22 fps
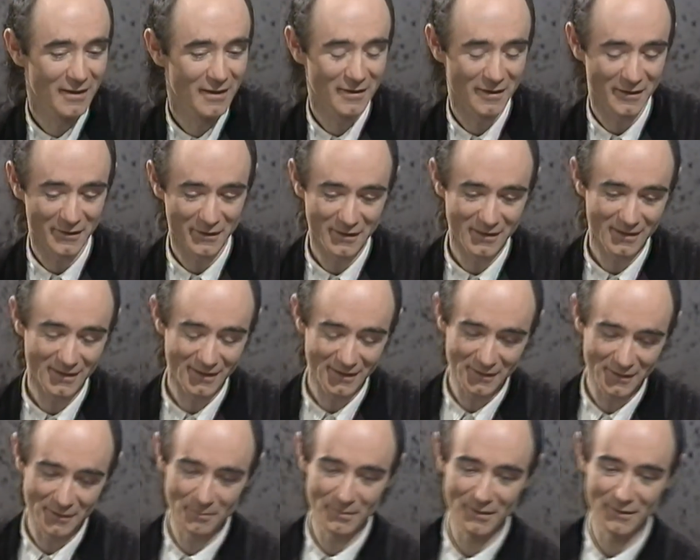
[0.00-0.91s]

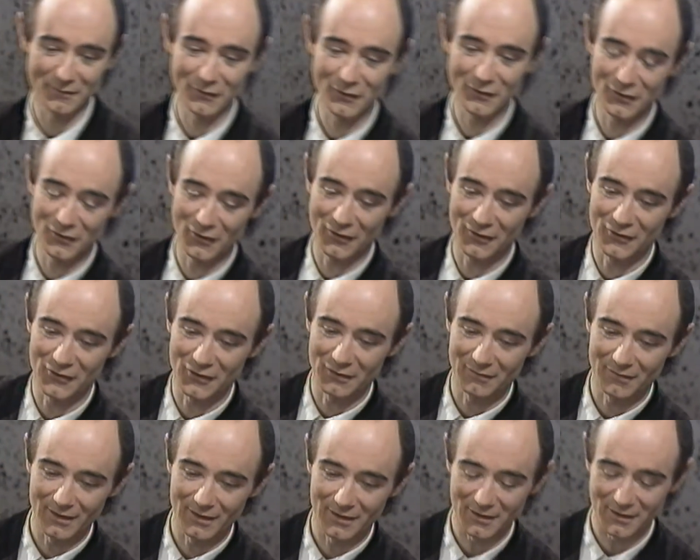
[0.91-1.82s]
it's a bit of
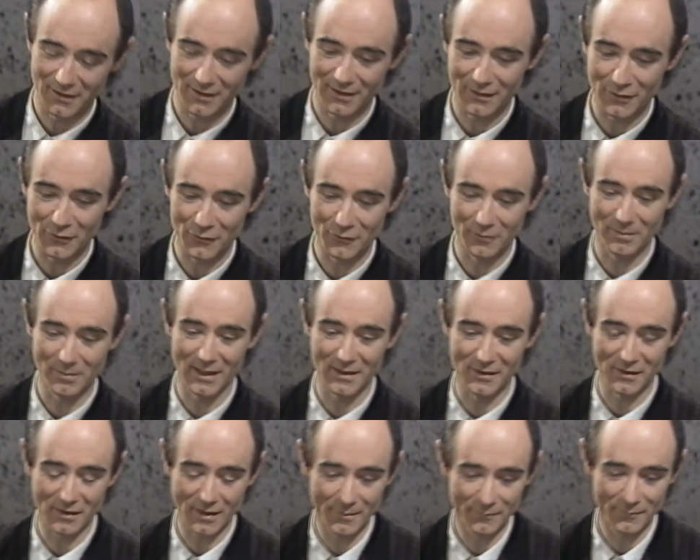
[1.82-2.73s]
codology, really, to think that all
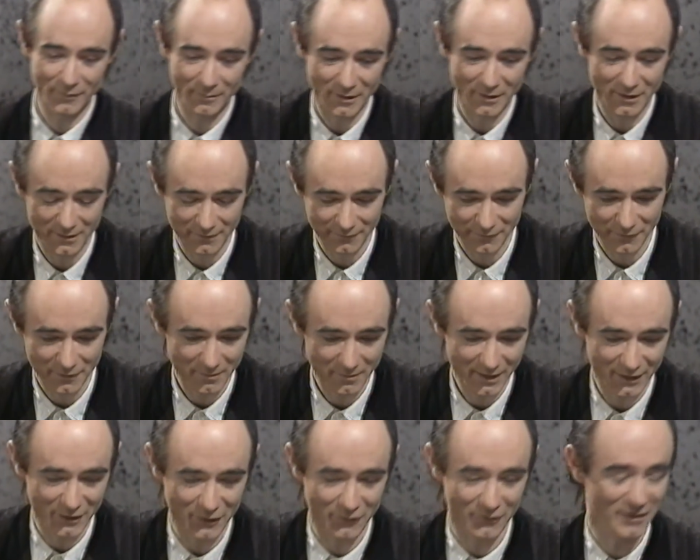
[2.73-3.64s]
bands come from kind of the
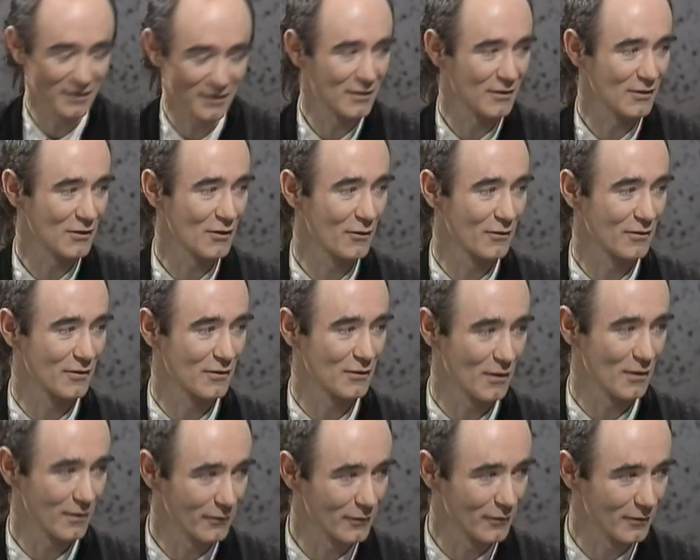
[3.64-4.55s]
back streets and so on and
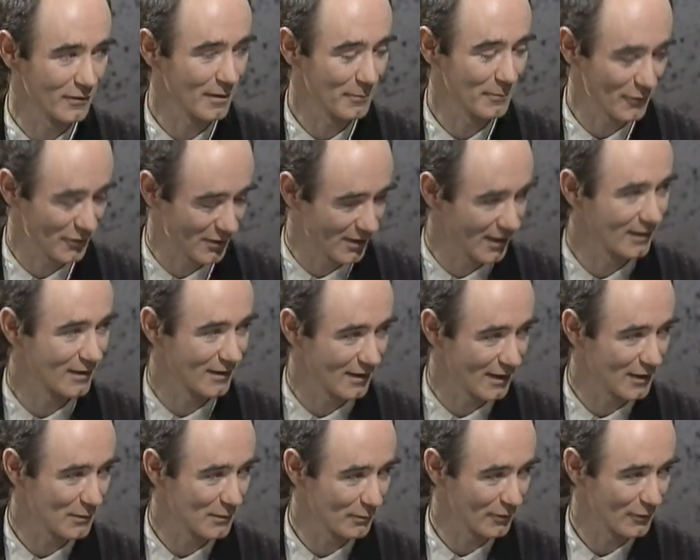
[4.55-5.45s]
so forth. I'm not saying that
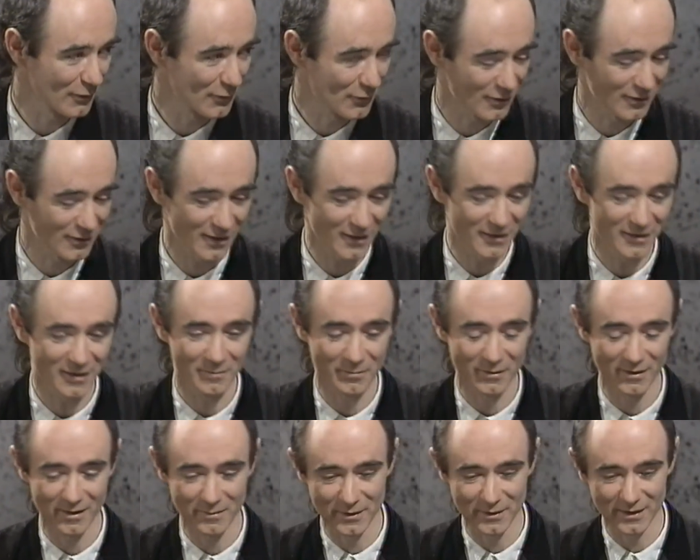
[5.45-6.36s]
that's what you suggested,
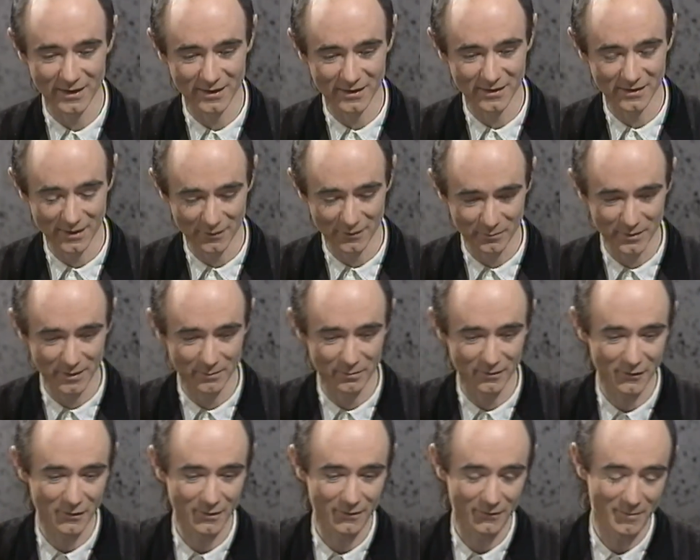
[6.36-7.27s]
but I mean, that is how
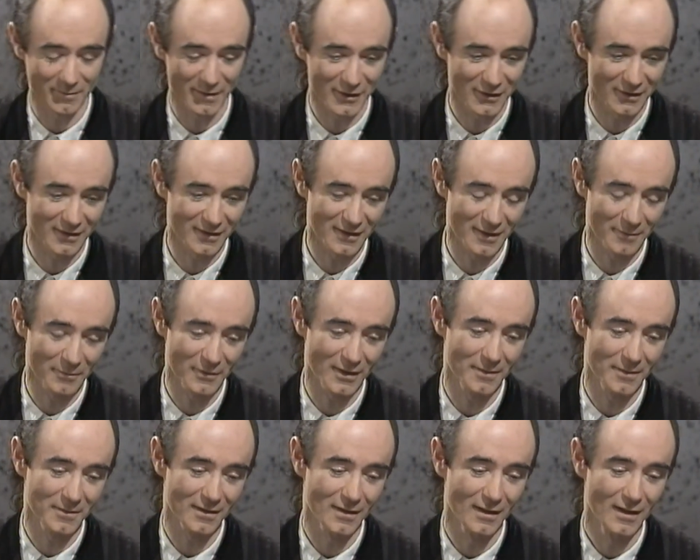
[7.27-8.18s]
people sort of imagine it
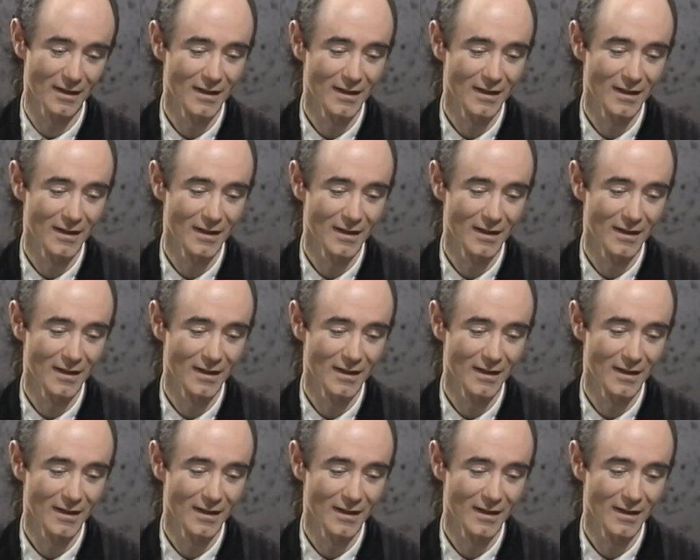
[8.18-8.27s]
sometimes.